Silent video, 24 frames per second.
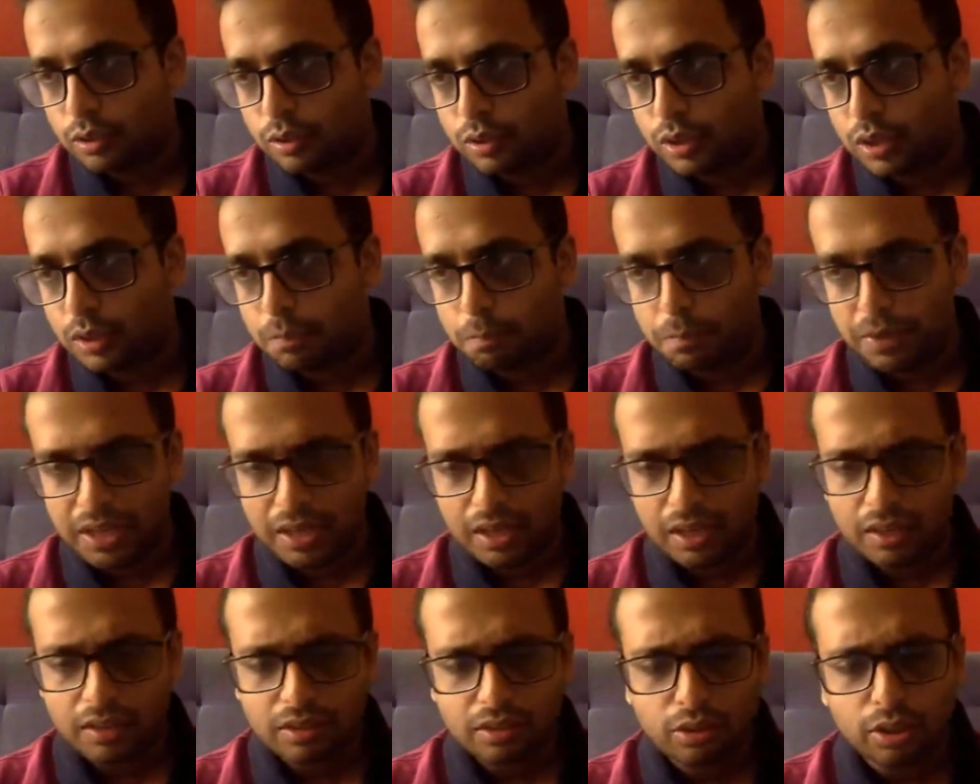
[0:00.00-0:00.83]

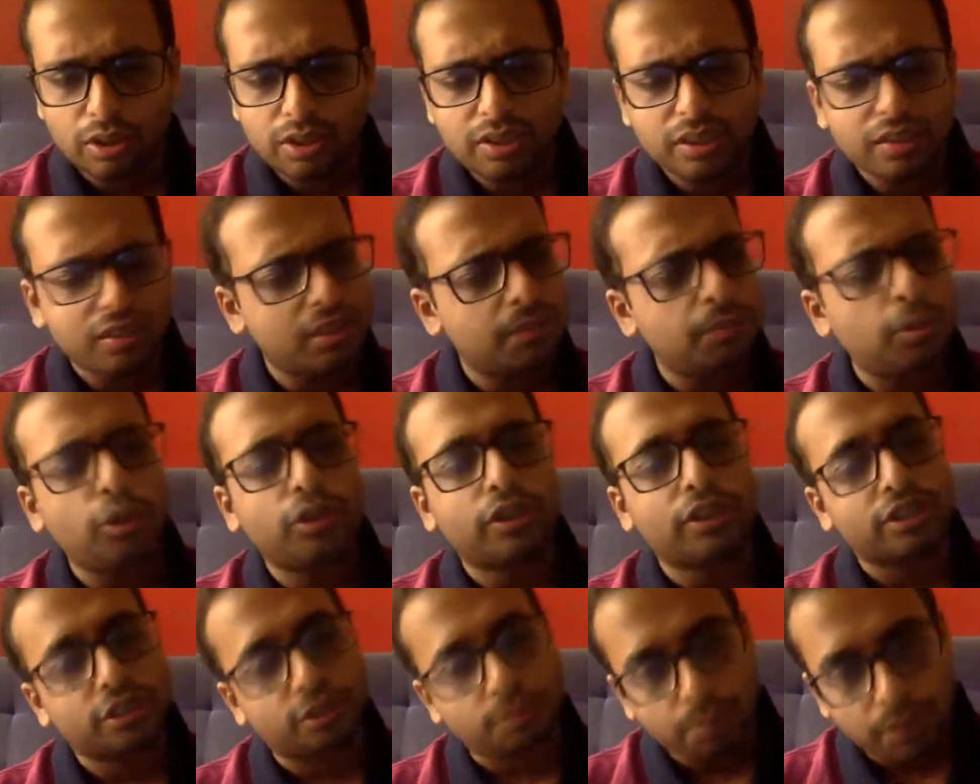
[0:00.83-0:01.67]
it's not just about
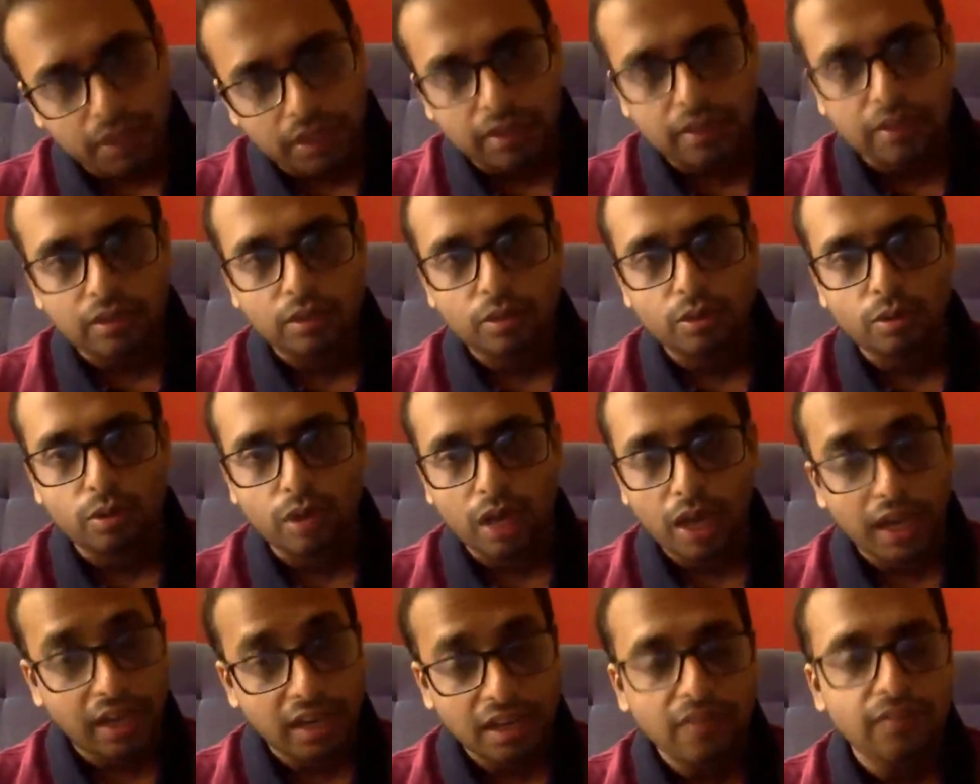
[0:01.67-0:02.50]
Kashmir.
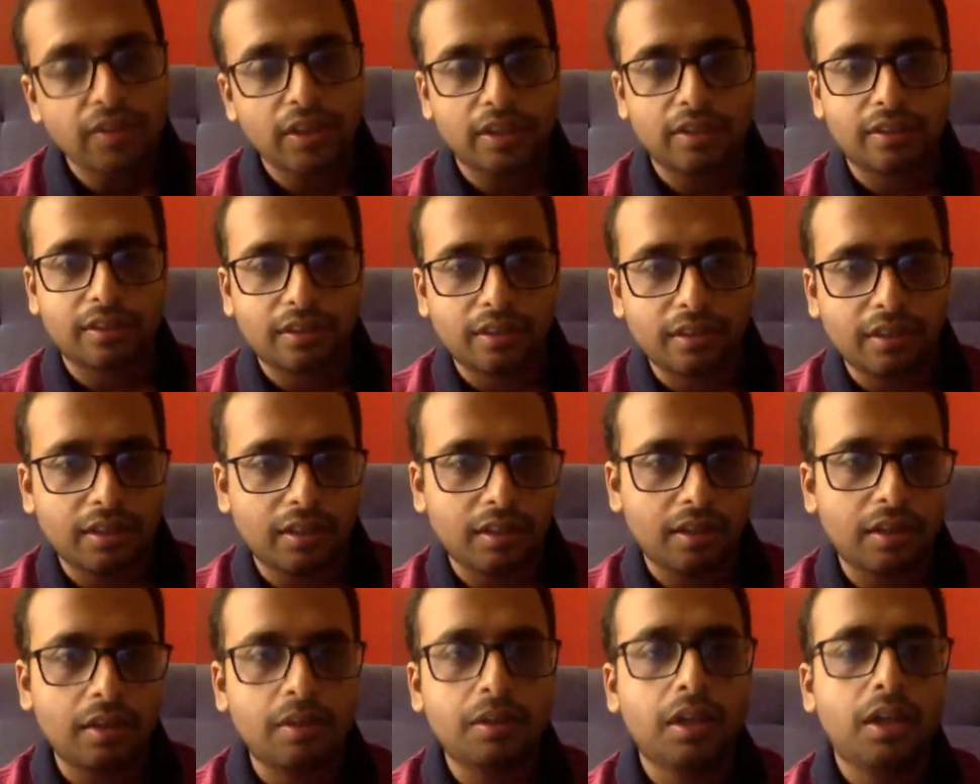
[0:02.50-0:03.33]
Anywhere.
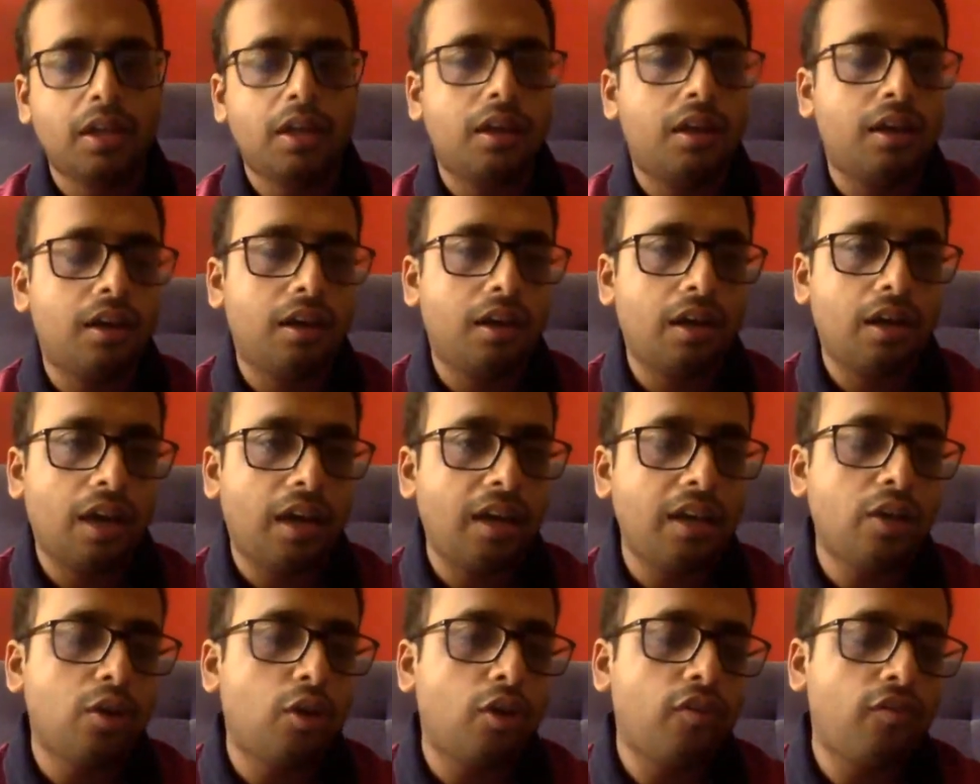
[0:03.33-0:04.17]

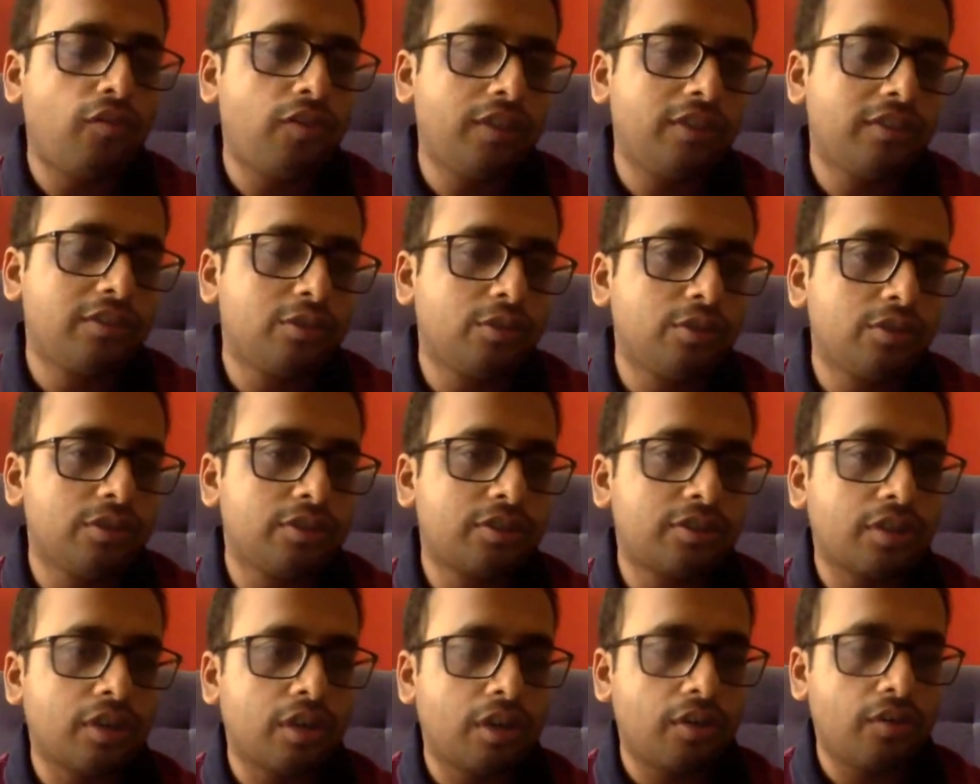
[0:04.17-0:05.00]
Any conflict zones
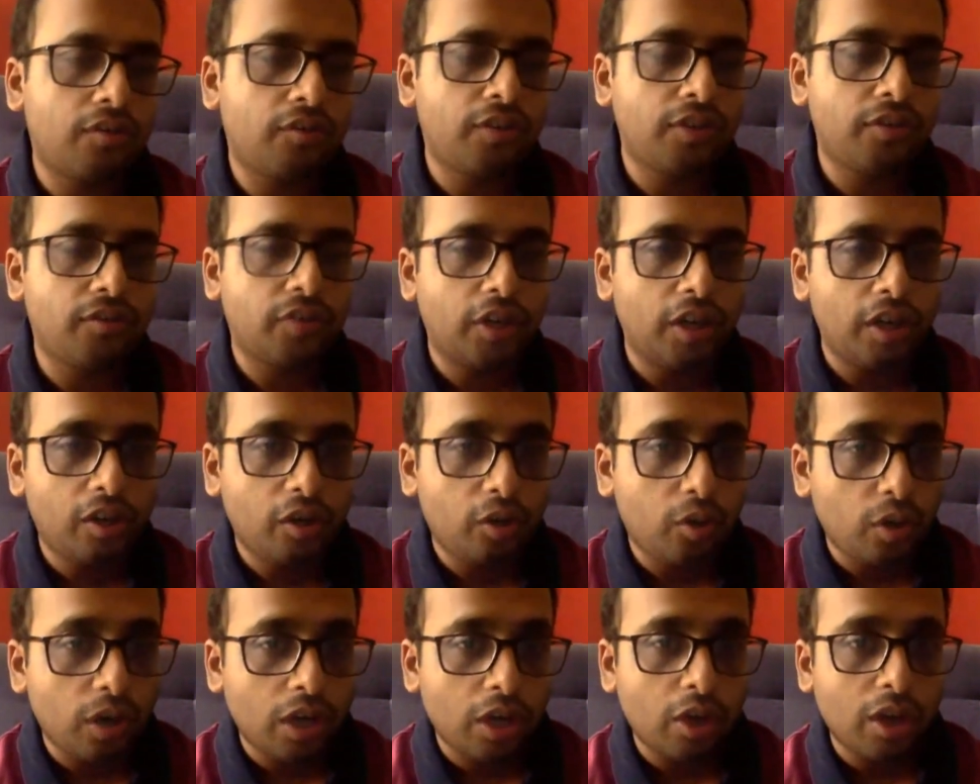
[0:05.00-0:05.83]
of the world
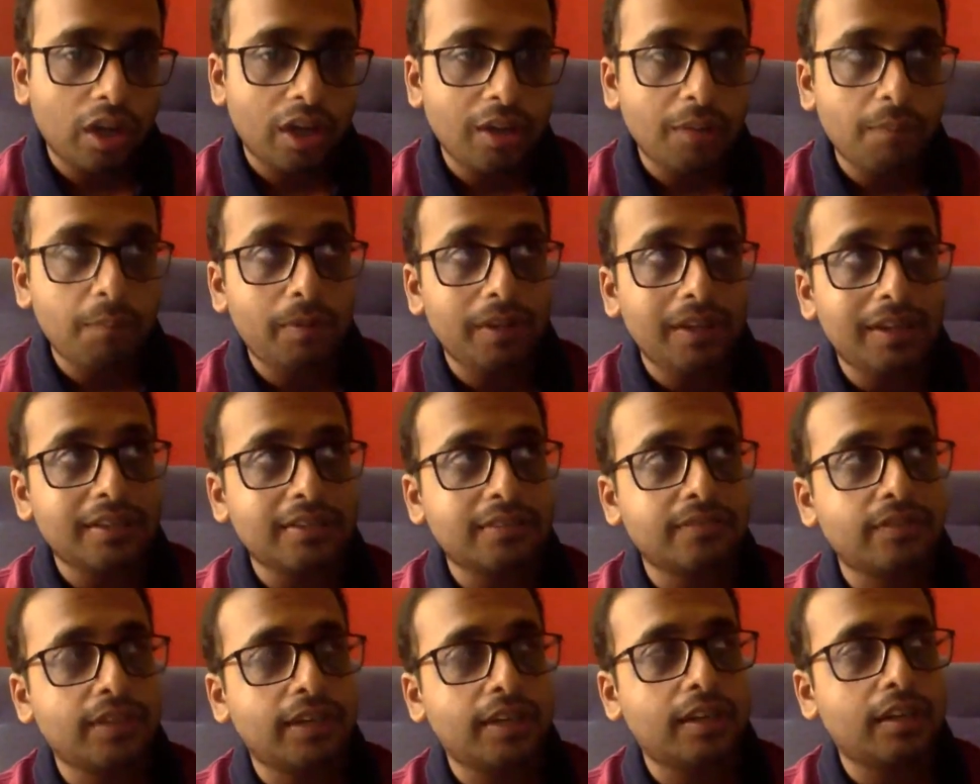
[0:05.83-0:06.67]
today, or any place
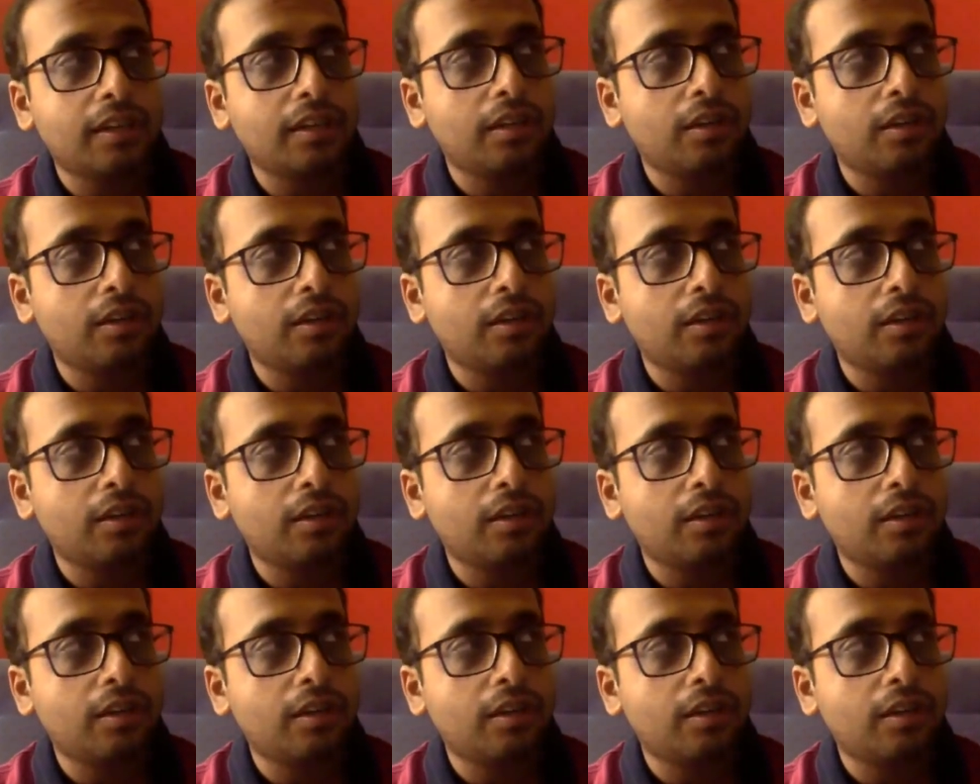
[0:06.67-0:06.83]
where